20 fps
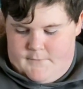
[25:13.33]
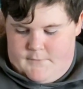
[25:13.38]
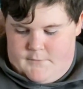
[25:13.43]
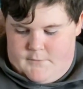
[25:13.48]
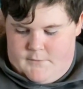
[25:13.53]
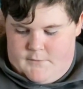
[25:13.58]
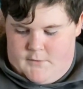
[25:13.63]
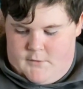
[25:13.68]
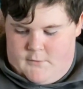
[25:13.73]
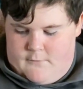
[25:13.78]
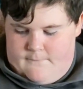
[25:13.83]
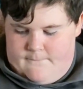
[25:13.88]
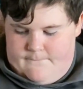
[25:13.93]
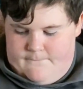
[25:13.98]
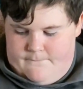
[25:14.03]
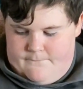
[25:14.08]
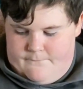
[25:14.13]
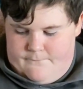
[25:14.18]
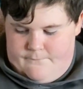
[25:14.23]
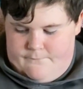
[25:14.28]
So,
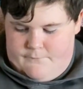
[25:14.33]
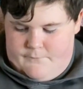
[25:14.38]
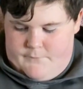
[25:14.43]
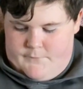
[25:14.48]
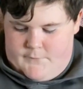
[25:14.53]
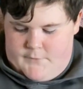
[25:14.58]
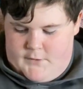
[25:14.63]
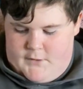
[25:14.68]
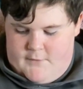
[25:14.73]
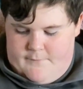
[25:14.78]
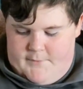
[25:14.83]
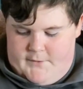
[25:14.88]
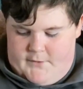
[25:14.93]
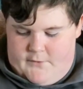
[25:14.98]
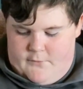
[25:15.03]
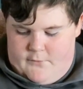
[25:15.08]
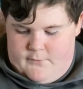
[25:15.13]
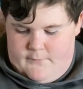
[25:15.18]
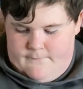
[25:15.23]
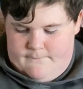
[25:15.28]
that's pretty
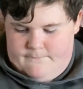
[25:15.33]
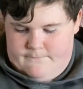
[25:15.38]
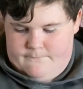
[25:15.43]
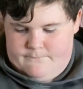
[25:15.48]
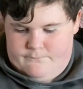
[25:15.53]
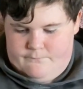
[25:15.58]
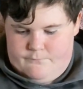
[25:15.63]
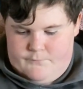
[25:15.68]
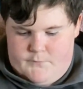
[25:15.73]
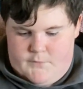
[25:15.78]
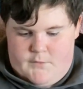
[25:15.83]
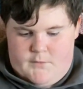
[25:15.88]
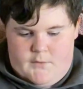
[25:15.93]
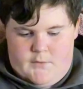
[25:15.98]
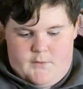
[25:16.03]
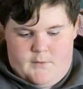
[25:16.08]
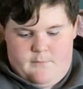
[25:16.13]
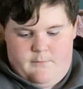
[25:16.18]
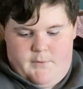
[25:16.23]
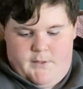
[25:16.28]
cool.
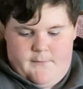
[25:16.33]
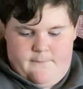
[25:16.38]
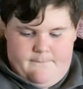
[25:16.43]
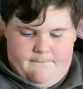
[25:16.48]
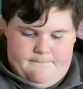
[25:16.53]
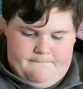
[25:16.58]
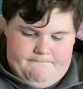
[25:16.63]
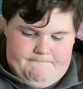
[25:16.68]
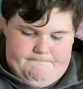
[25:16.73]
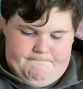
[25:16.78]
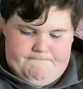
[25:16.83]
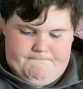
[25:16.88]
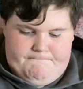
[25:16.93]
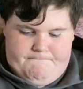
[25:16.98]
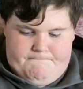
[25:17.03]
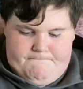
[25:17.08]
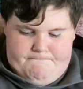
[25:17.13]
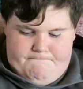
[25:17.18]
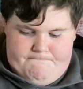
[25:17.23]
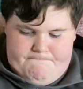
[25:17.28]
But,
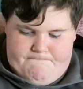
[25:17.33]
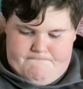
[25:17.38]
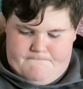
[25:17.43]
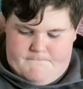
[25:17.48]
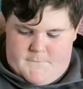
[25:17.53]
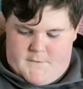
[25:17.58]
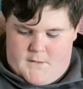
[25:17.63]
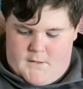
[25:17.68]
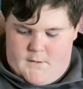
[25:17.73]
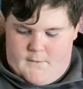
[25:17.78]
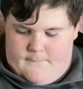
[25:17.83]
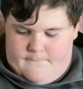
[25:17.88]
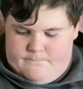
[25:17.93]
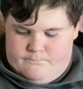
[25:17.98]
yeah.